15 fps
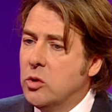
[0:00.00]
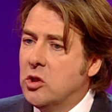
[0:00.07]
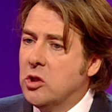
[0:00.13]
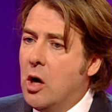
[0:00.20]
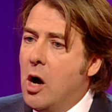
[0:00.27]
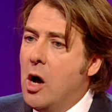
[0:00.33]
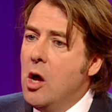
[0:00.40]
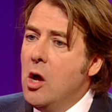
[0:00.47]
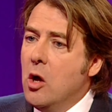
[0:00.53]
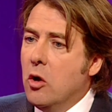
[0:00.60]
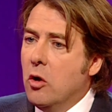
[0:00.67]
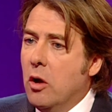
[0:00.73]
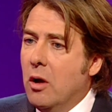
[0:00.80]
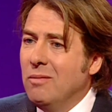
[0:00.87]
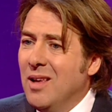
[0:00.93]
which are
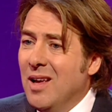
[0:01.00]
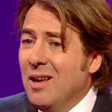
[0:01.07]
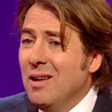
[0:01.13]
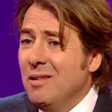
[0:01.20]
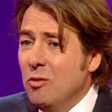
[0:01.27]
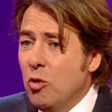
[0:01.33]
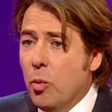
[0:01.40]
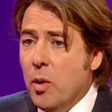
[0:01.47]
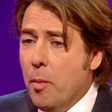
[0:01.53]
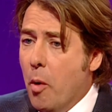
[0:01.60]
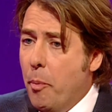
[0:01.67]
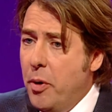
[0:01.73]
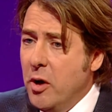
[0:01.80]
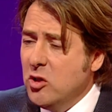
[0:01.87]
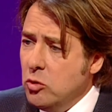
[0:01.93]
normally more
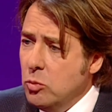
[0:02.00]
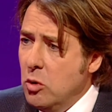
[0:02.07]
personal